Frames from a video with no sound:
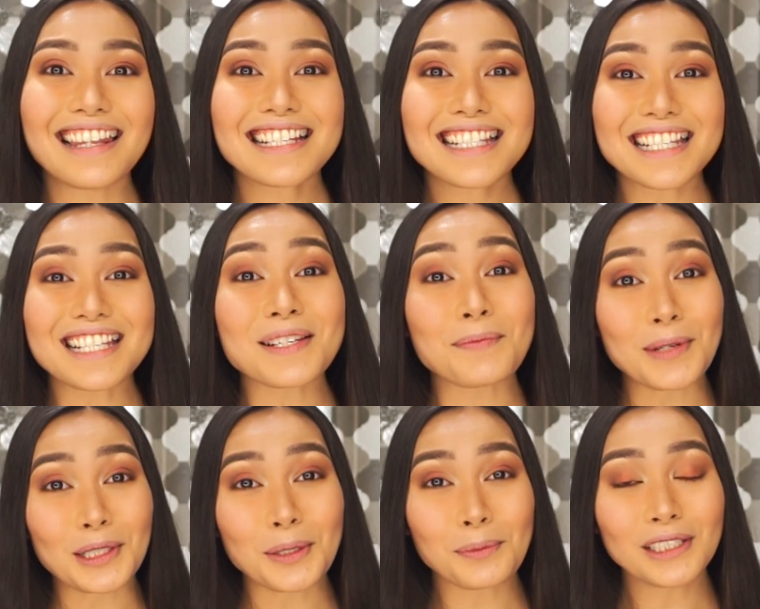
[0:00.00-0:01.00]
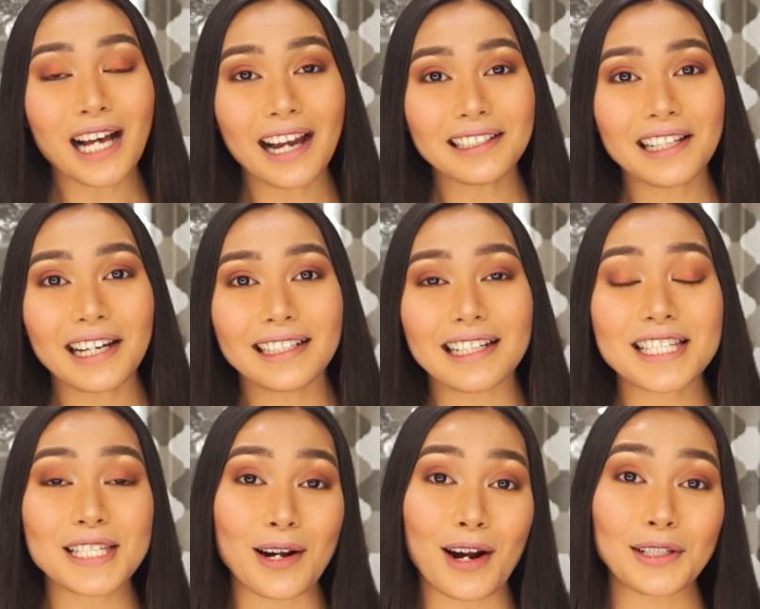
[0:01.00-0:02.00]
This is a buildable highlight.
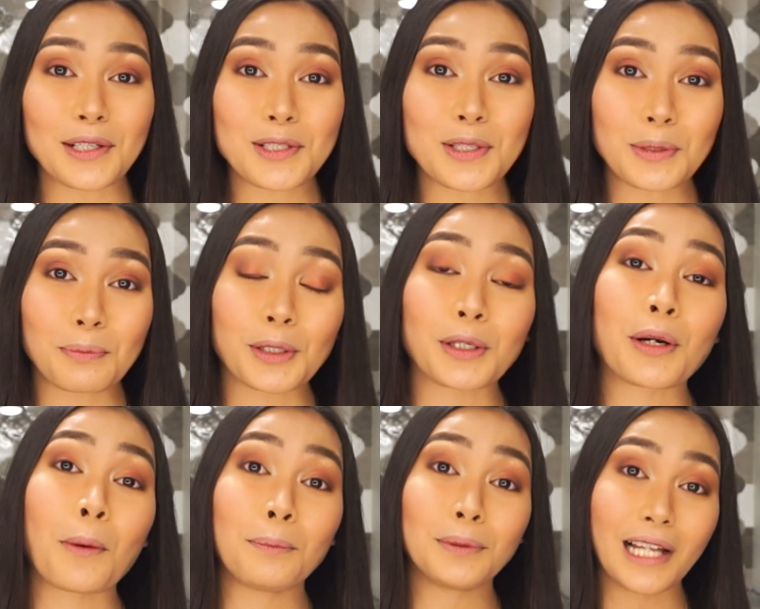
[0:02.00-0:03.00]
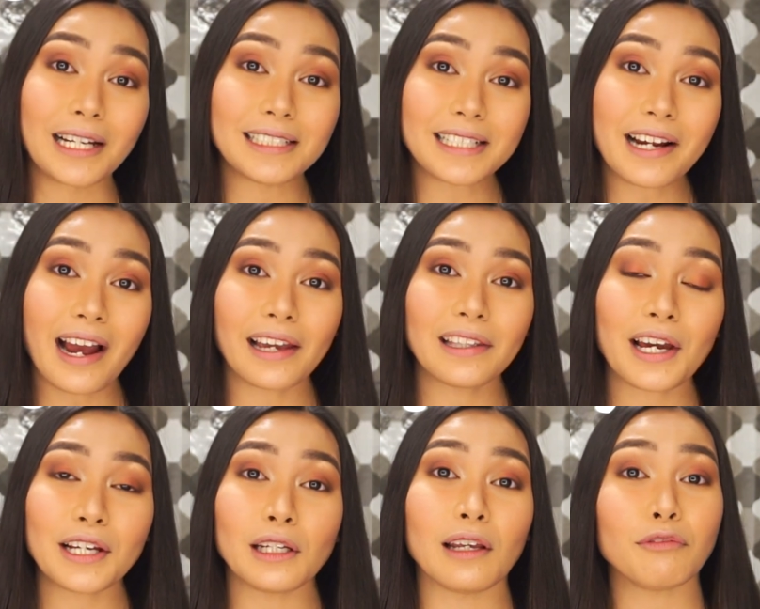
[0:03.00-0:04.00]
It's not a super blinding
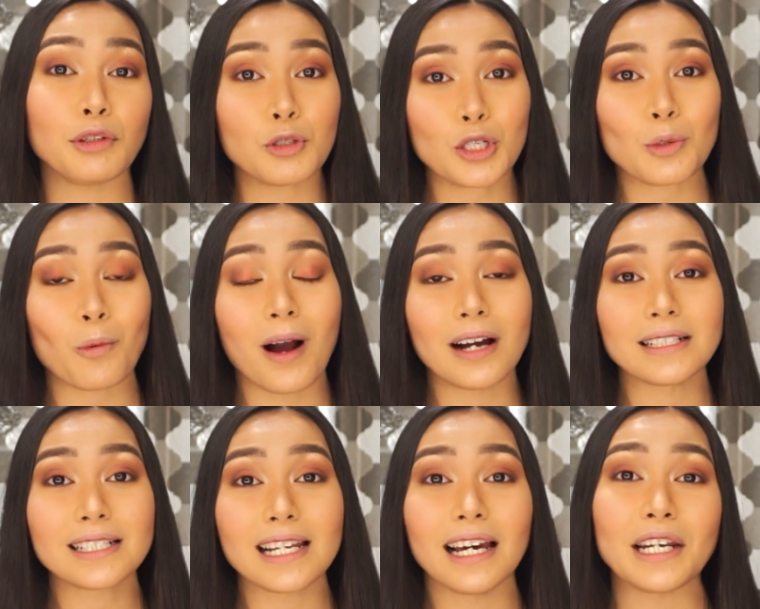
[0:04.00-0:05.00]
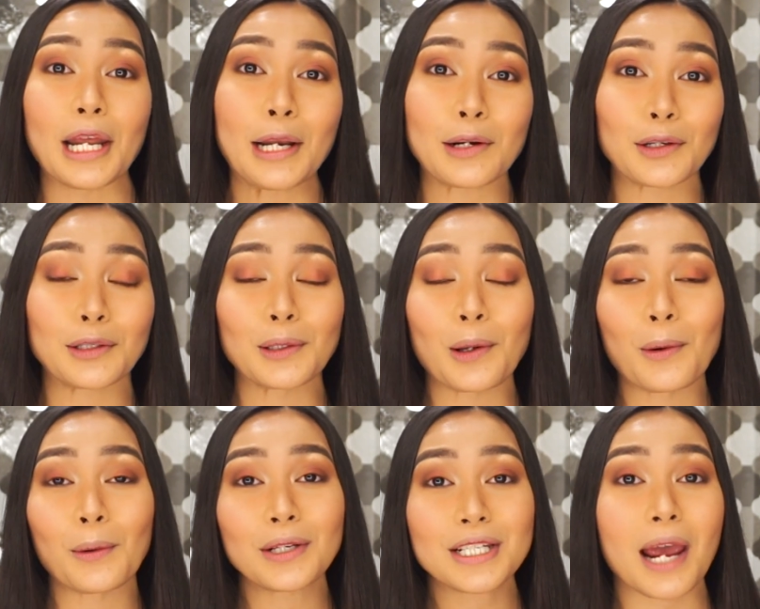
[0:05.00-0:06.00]
highlight. If you just want an inner
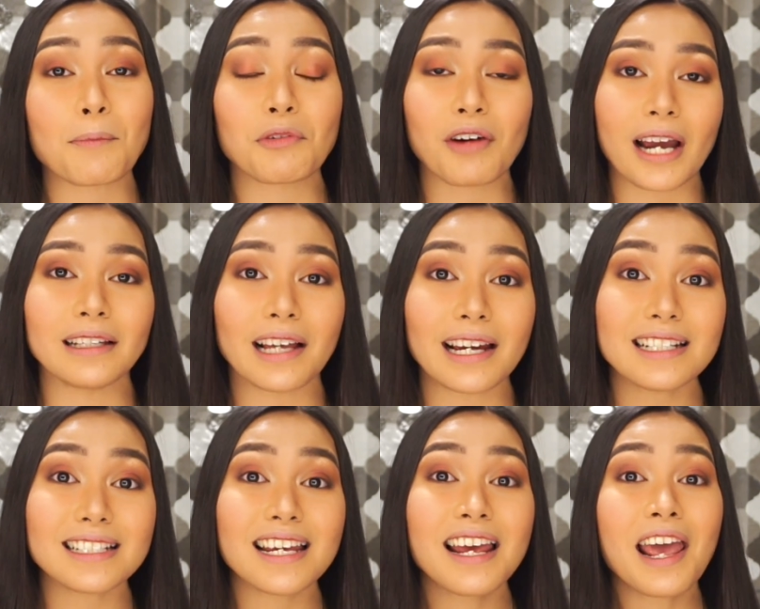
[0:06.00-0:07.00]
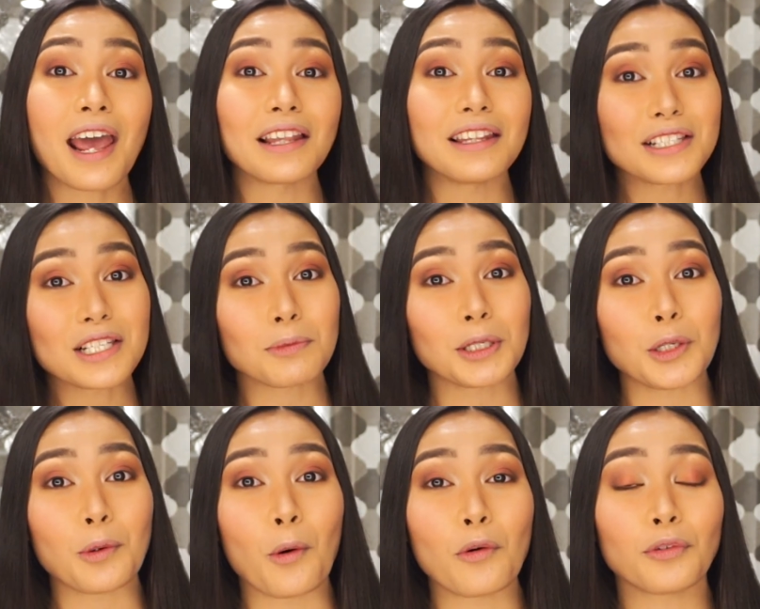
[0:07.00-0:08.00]
glow type of highlight, this is what
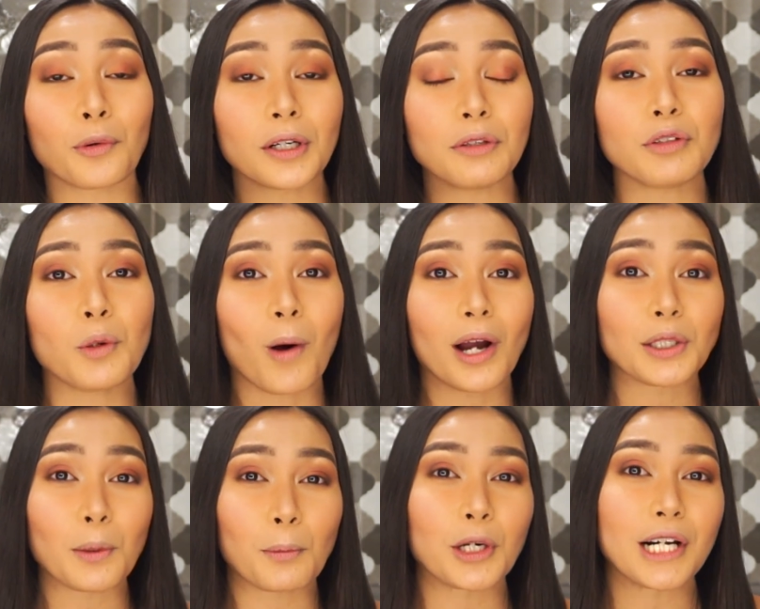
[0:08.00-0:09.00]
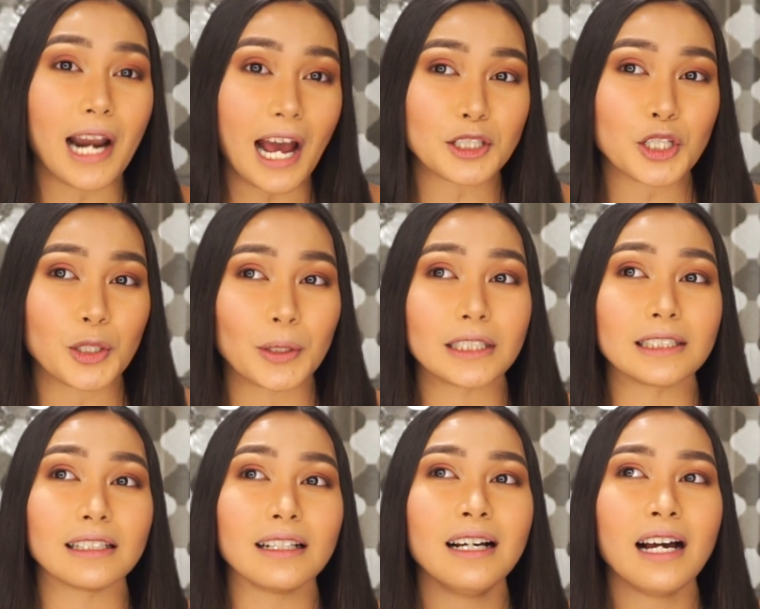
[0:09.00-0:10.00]
you go for. If you want a more
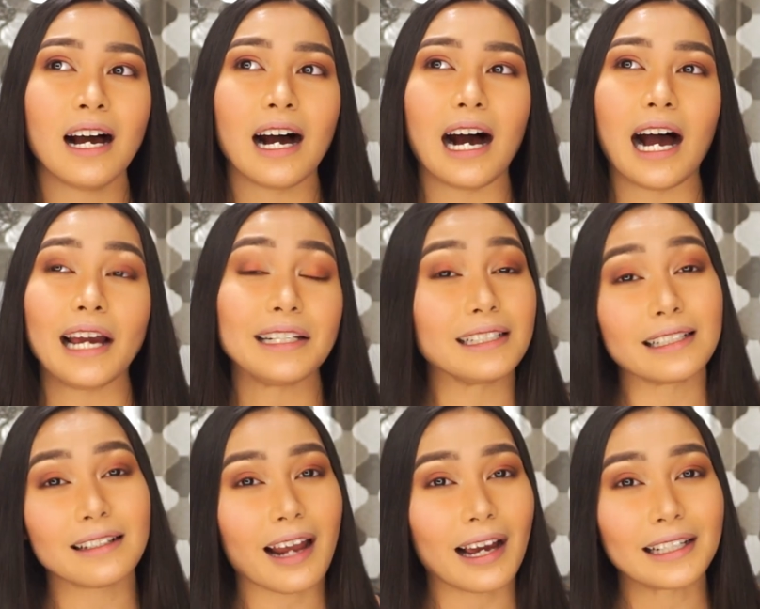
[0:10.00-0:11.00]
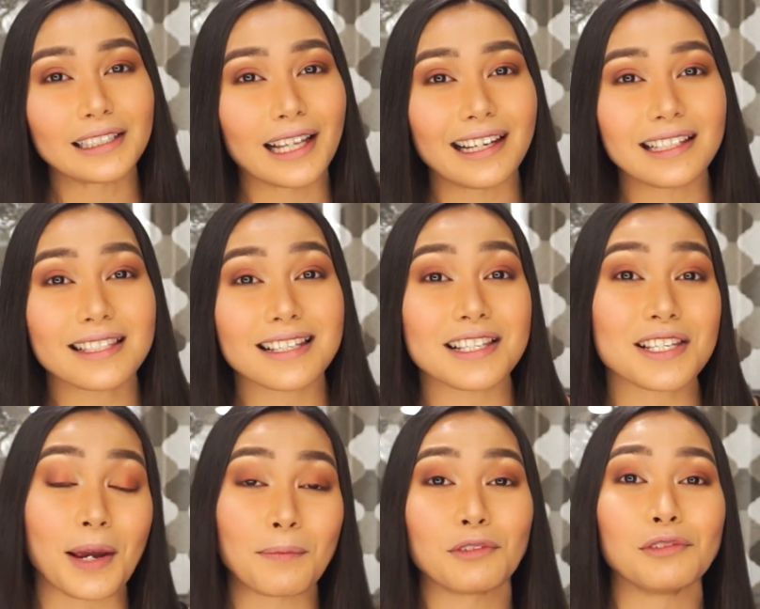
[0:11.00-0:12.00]
natural, I didn't highlight
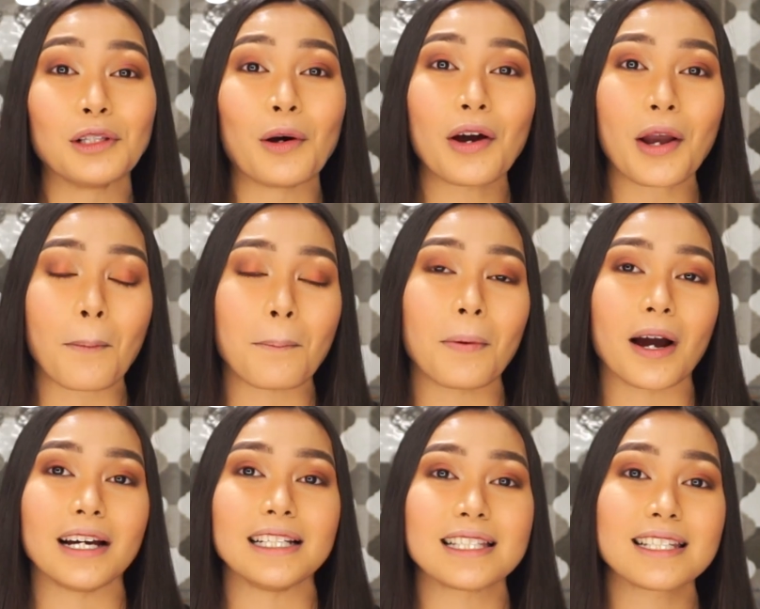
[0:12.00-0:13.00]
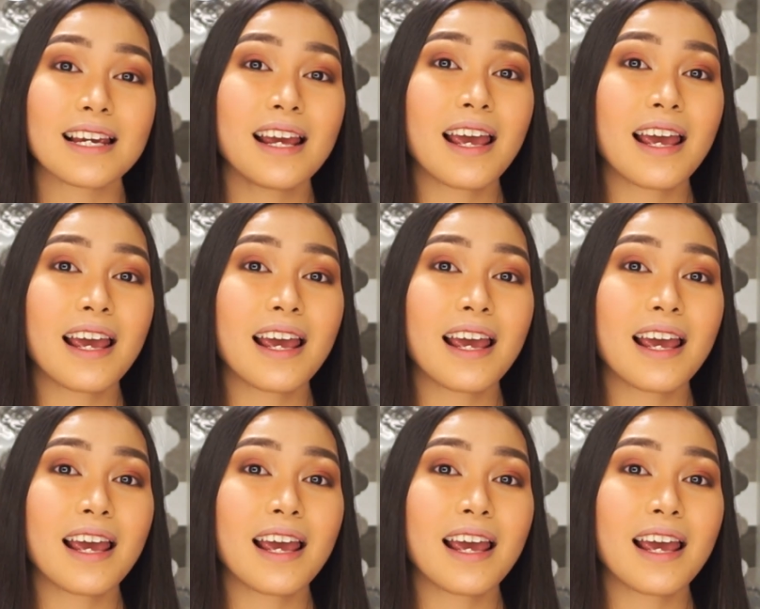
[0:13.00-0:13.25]
type of look, but